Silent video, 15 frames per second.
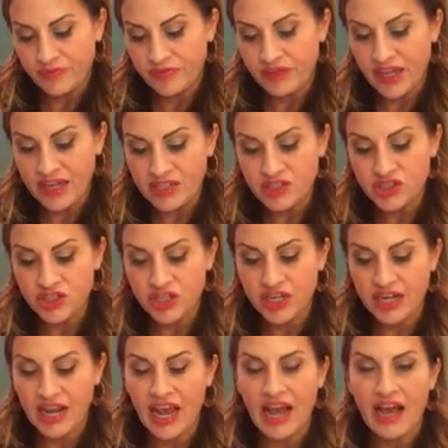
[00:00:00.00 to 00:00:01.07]
Next you're
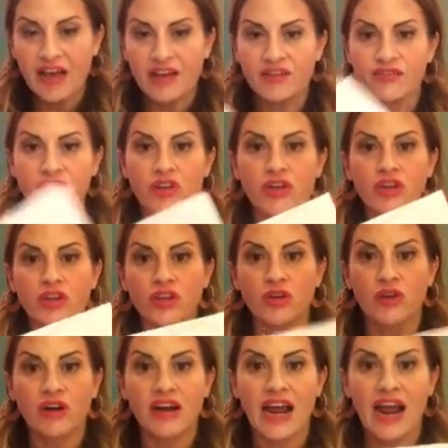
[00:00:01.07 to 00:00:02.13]
going to have
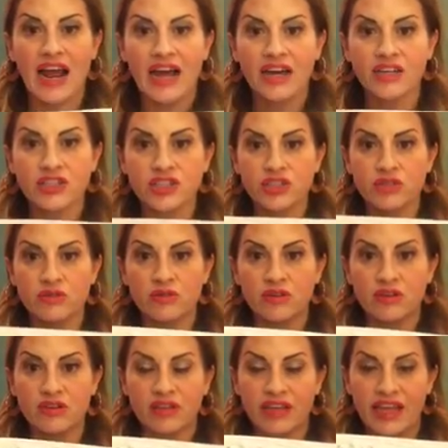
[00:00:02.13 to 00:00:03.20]
your
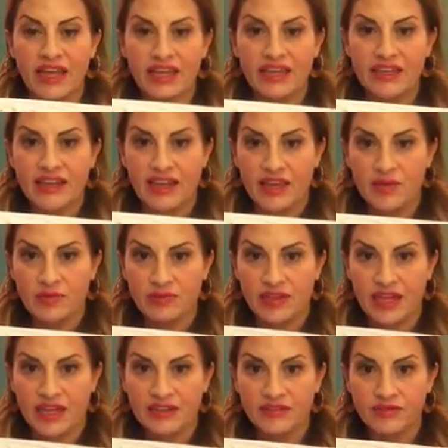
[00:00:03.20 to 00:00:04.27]
actual Ignite
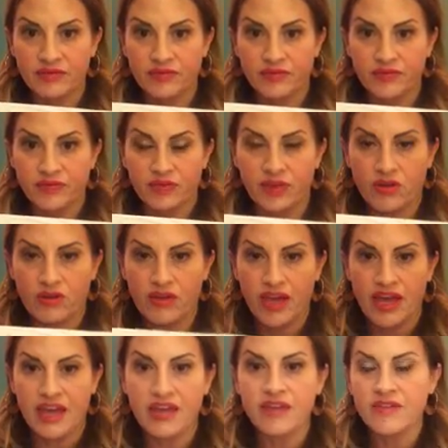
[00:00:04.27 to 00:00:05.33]
plan,
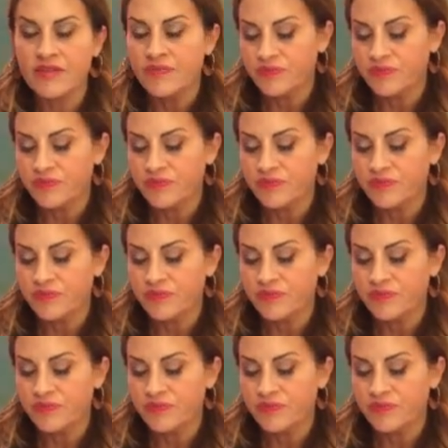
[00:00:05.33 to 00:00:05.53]
okay?